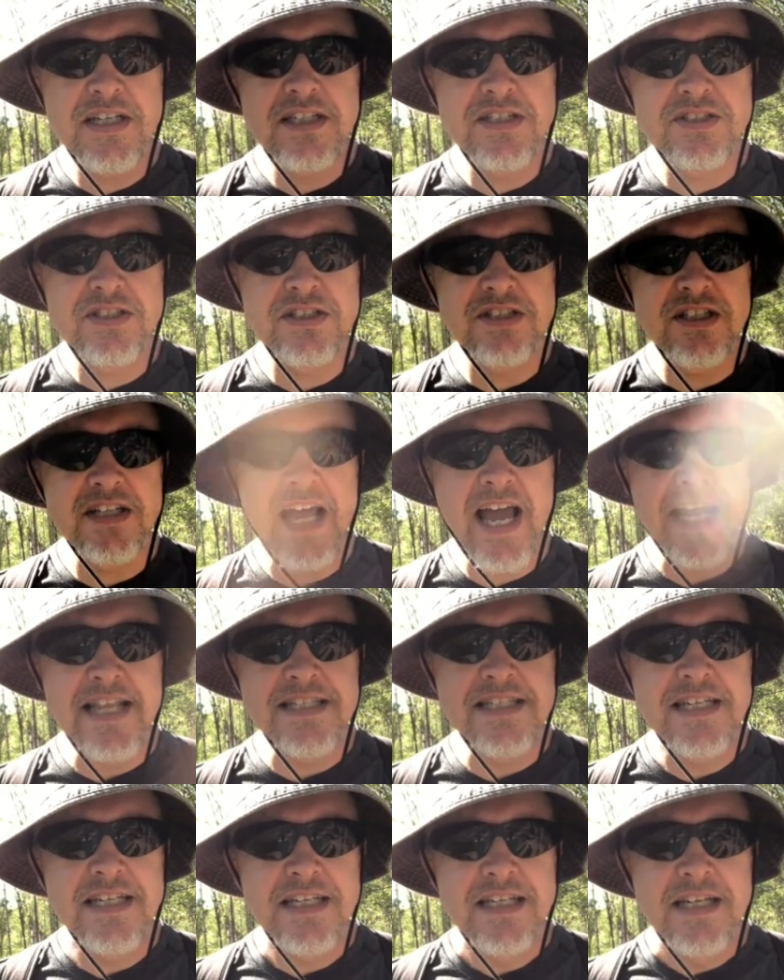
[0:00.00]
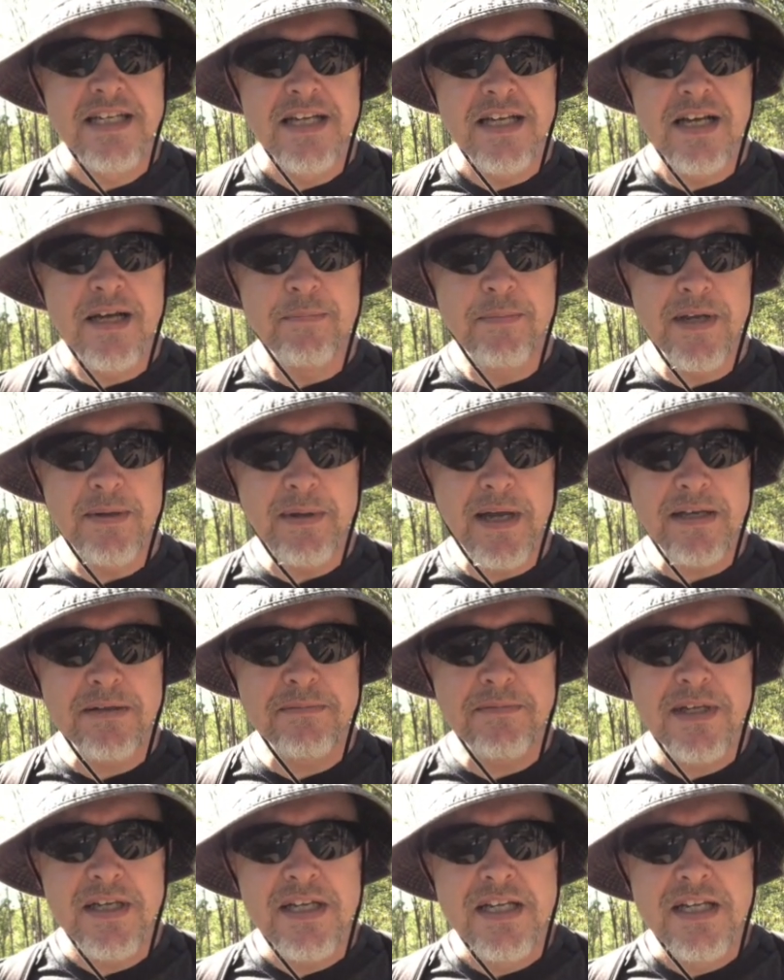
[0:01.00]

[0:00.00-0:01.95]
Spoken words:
It's just an ant, a big ant.